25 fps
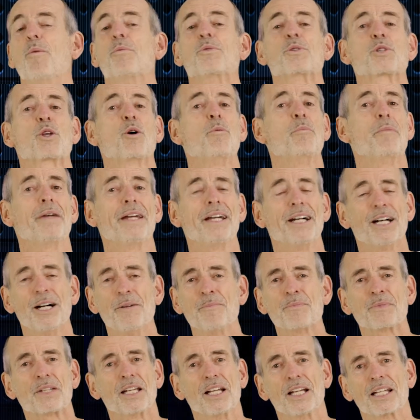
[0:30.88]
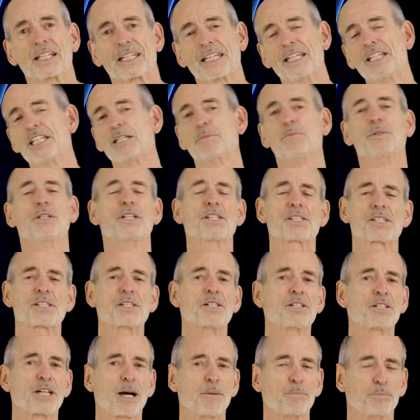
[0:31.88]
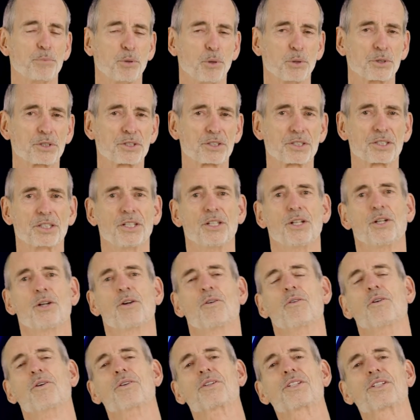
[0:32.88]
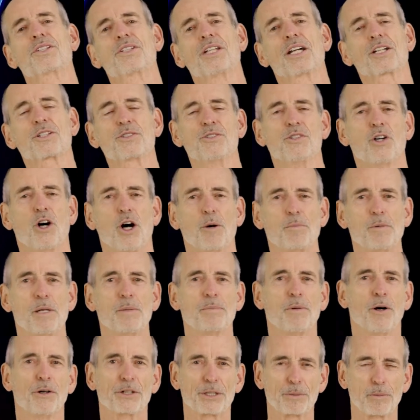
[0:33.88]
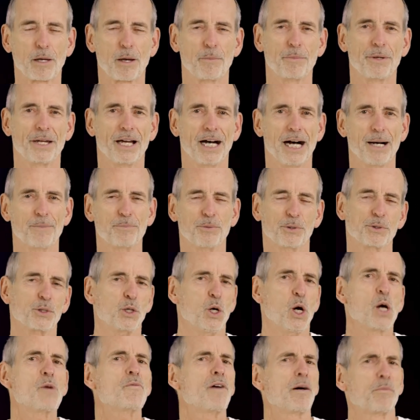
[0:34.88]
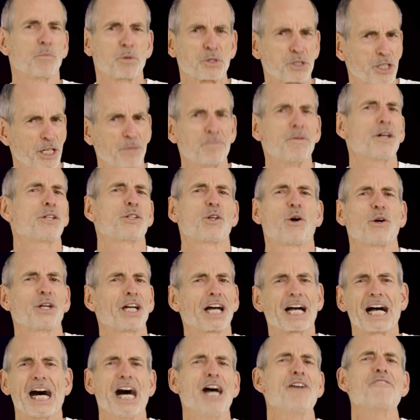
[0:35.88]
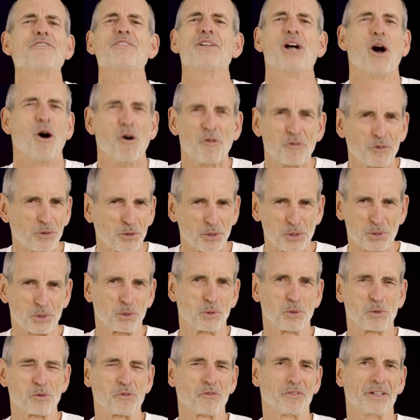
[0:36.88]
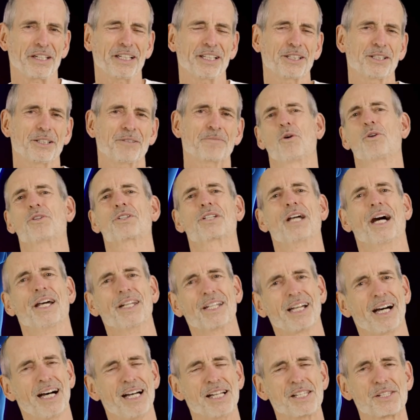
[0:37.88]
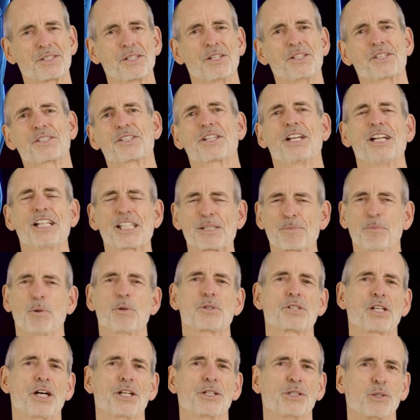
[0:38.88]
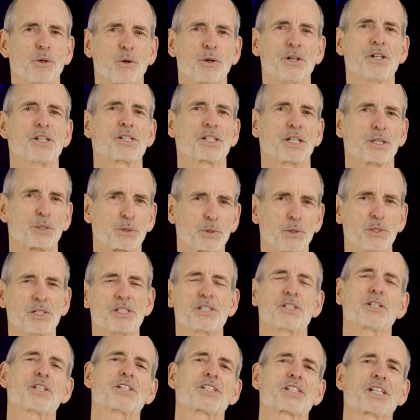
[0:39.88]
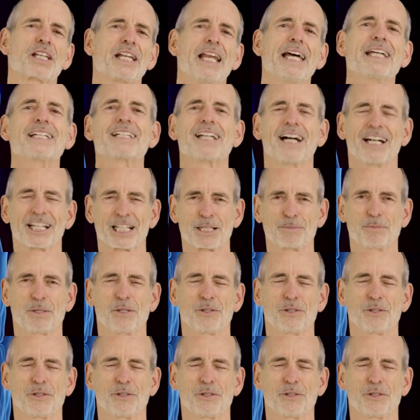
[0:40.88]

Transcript: used, the more the menisci wear out, and the same, the cartilage, it wears out more and more. And eventually a new tire always needs to be installed. And then it's time to say now an artificial joint needs to be